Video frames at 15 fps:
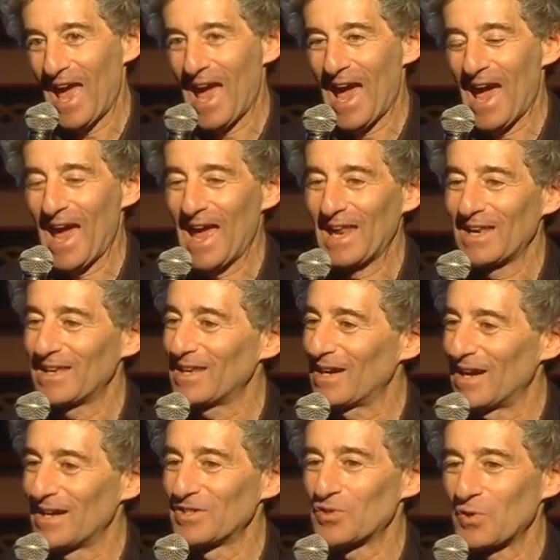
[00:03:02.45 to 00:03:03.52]
and
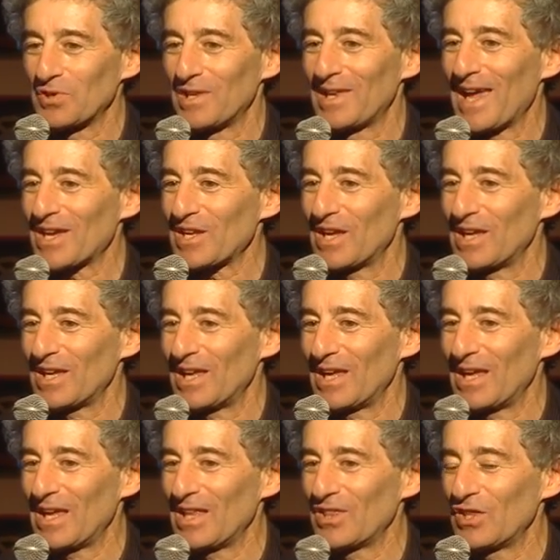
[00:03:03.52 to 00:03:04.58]
uh, during the next, it,
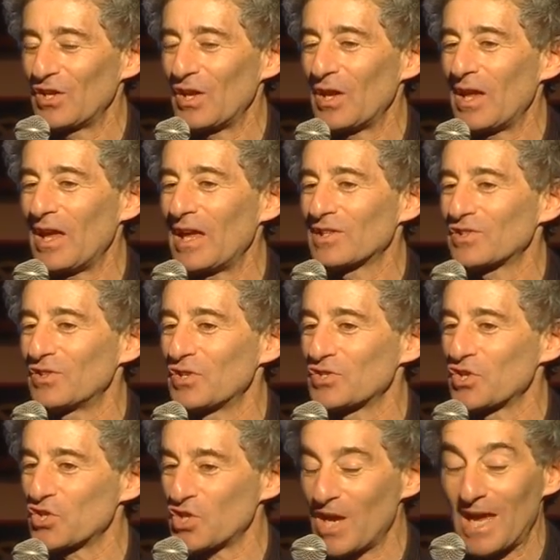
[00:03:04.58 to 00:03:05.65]
the, it,
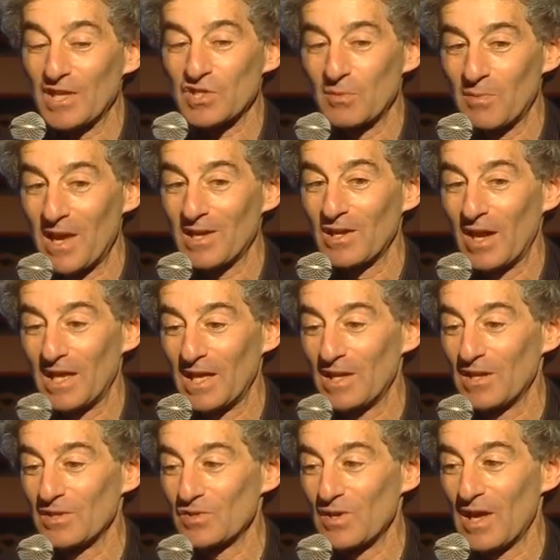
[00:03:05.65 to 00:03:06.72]
there's a chance it may get
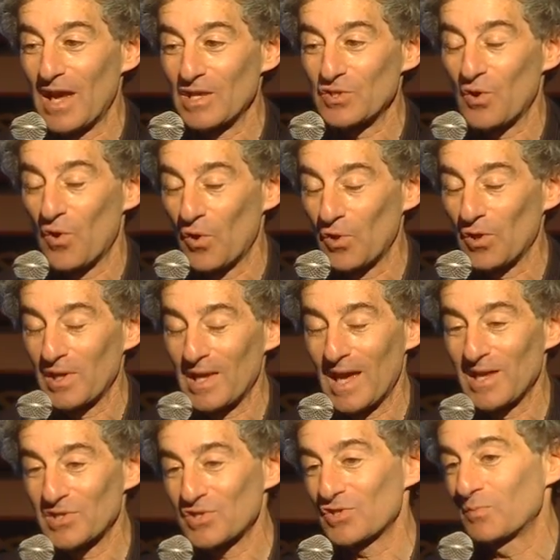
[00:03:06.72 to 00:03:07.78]
in as, as early
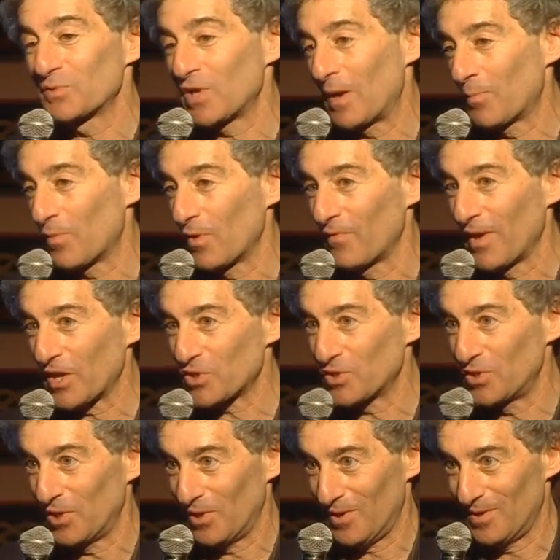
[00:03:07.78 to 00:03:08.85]
as September of
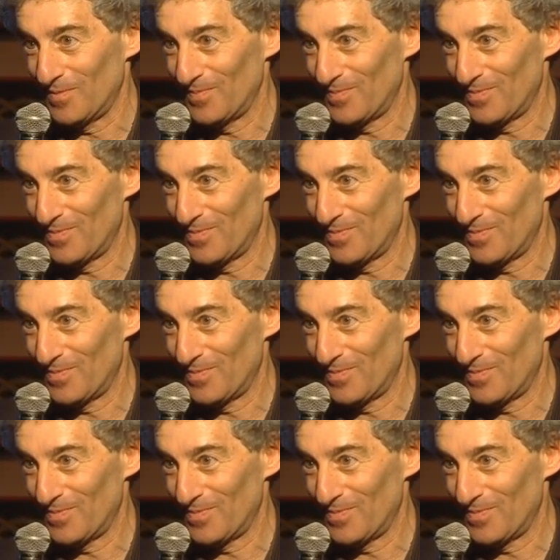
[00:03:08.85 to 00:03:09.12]
next year.